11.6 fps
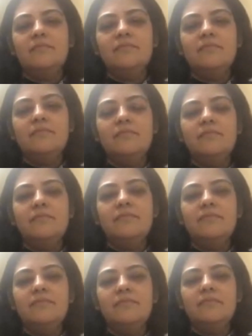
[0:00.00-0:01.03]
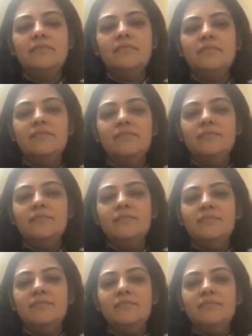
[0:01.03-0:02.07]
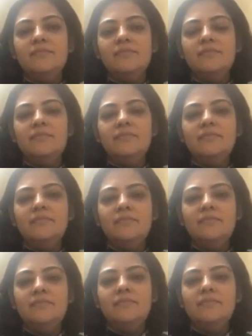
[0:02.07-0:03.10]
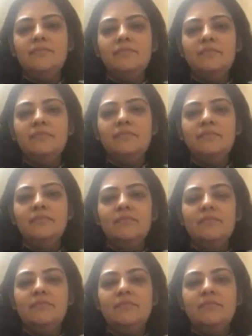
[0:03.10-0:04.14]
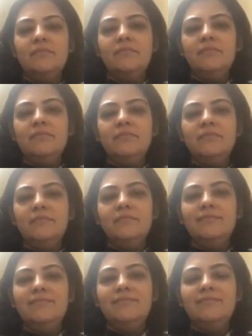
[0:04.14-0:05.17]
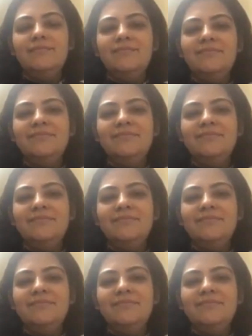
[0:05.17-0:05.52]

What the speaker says: (not speaking)